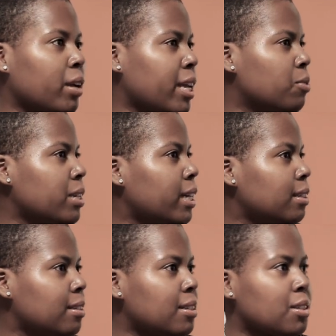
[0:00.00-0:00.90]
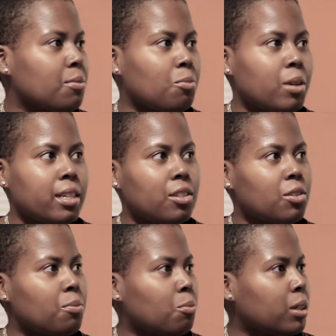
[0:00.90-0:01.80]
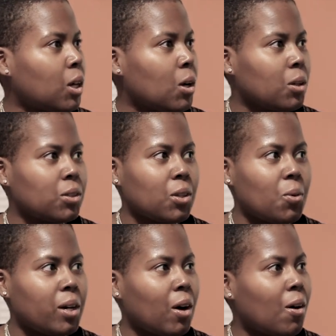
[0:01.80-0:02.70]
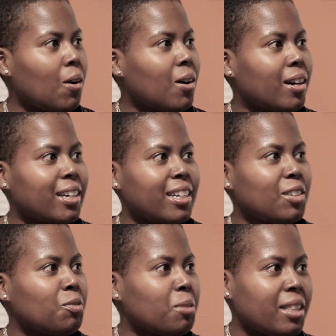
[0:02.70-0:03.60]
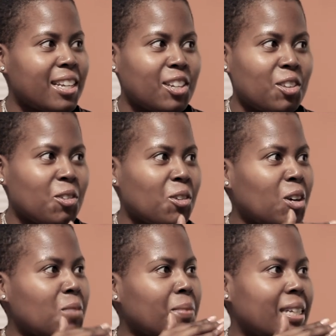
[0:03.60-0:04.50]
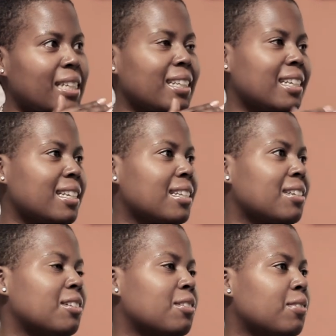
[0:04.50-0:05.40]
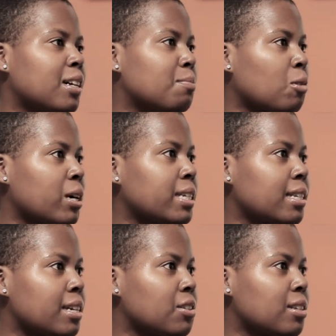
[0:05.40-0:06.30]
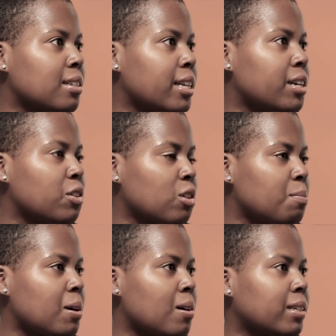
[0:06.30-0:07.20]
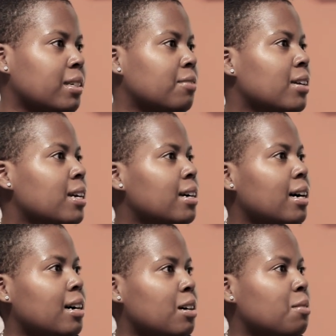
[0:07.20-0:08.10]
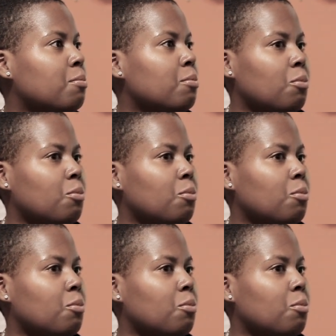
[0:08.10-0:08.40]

Can you tell us what all's going on within your complete list of organizations that you're a part of,